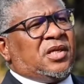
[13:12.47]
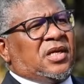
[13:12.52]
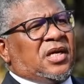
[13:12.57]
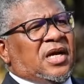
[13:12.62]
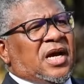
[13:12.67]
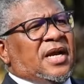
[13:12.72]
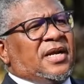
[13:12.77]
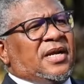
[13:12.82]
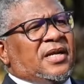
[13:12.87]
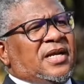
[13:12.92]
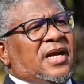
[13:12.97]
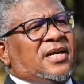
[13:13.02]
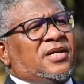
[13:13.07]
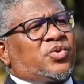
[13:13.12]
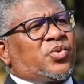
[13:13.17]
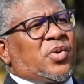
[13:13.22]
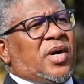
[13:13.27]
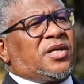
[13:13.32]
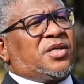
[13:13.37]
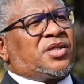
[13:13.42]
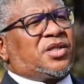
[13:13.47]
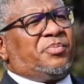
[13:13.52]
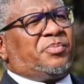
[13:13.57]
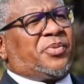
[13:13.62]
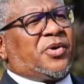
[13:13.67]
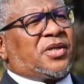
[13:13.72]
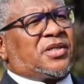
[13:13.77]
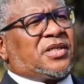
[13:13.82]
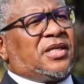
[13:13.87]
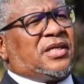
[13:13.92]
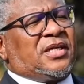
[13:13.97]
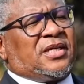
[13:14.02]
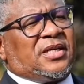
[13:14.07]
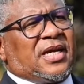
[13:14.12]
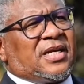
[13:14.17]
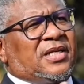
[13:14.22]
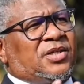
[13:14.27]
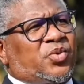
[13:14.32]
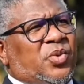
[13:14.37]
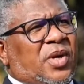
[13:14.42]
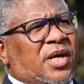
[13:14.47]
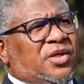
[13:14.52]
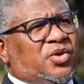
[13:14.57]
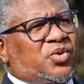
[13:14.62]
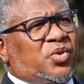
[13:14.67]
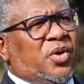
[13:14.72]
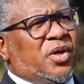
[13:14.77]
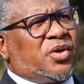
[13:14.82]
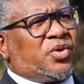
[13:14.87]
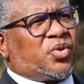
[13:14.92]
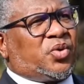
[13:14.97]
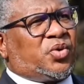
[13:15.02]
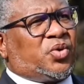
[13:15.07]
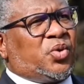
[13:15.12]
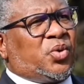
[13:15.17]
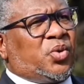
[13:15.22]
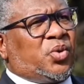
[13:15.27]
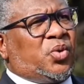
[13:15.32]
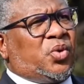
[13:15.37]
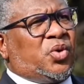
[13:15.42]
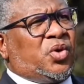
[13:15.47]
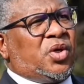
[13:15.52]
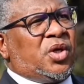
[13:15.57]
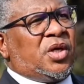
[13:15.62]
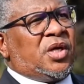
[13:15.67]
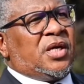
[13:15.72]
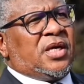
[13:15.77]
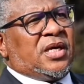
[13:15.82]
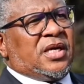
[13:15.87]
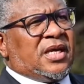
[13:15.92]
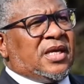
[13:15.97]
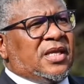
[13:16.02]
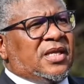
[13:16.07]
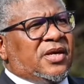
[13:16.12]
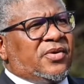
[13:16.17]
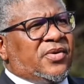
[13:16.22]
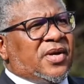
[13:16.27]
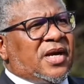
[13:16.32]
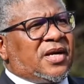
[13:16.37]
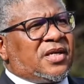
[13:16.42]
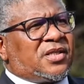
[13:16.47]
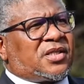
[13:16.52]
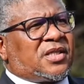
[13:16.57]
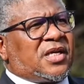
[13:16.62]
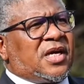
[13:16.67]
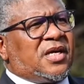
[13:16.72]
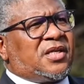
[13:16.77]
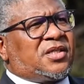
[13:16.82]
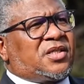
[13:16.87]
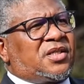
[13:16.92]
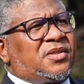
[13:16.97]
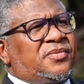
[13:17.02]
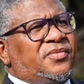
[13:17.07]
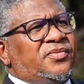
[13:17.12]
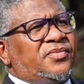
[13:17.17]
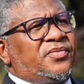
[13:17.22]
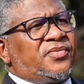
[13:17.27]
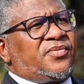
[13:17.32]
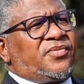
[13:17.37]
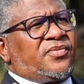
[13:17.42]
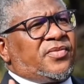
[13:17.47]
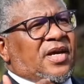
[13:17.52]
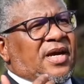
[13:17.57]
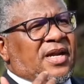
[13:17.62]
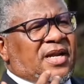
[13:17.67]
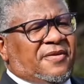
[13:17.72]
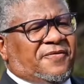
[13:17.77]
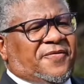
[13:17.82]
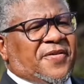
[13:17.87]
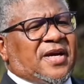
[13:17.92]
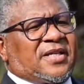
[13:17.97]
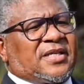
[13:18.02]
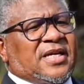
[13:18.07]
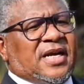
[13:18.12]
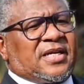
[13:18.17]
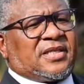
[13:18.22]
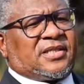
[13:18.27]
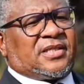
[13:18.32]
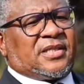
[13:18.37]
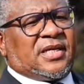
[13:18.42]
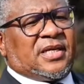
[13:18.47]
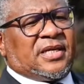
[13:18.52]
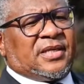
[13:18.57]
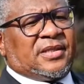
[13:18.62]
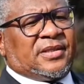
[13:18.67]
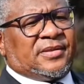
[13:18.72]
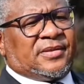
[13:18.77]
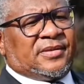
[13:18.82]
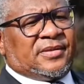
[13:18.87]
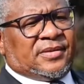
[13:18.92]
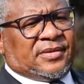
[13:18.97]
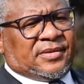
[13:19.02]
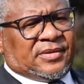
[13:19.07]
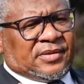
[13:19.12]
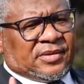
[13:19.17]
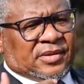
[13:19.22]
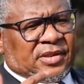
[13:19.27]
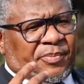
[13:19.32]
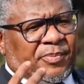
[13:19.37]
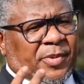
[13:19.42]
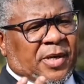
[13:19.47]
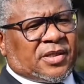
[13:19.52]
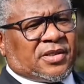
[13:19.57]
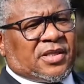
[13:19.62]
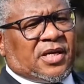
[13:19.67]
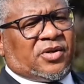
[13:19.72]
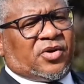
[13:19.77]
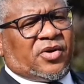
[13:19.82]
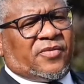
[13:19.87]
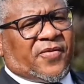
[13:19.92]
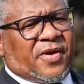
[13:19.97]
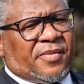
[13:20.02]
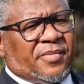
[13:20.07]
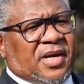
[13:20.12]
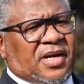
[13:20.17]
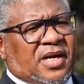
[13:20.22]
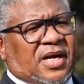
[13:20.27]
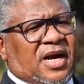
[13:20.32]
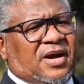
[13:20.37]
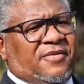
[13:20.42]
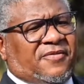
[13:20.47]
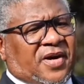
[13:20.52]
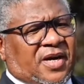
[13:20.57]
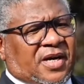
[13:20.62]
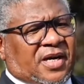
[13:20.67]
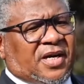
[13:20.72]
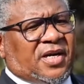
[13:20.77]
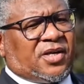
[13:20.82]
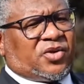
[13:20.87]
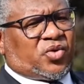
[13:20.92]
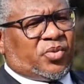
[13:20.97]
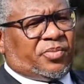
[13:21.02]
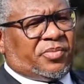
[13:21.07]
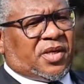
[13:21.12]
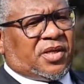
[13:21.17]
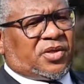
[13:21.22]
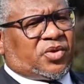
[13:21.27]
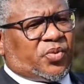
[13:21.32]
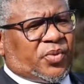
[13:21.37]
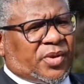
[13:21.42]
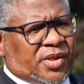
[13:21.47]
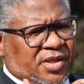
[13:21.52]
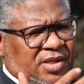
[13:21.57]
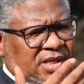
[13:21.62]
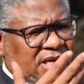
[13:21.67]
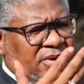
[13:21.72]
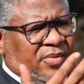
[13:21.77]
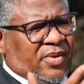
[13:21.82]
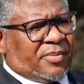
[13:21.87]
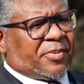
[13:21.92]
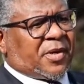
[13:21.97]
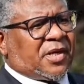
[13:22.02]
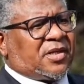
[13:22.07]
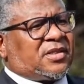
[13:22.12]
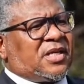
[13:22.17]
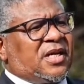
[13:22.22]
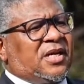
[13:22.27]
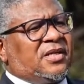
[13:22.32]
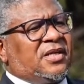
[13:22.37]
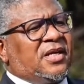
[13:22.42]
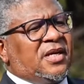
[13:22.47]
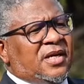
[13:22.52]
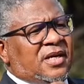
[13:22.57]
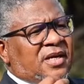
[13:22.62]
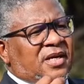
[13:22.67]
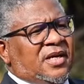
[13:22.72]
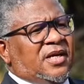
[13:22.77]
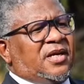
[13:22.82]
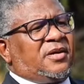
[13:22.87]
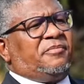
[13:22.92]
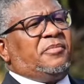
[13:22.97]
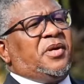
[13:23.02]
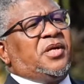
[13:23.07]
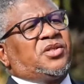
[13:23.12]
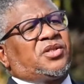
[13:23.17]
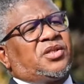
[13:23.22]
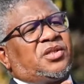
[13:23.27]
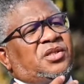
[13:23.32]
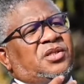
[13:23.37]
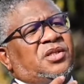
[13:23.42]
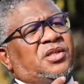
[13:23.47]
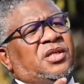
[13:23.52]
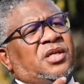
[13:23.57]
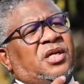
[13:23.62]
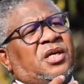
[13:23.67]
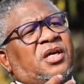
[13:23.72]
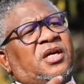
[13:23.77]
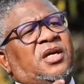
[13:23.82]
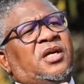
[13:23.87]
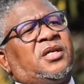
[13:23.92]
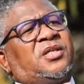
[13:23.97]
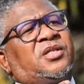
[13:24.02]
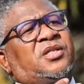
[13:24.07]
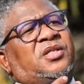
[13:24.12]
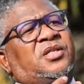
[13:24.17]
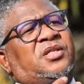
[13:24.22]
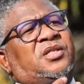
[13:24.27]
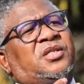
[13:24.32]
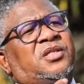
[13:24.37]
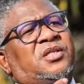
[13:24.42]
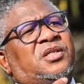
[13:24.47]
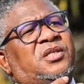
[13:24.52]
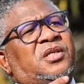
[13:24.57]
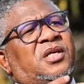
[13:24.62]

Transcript: And that is what is important, and that is what he's going to do in the United States. And the fact that the President of America have agreed to meet with our president, it means he is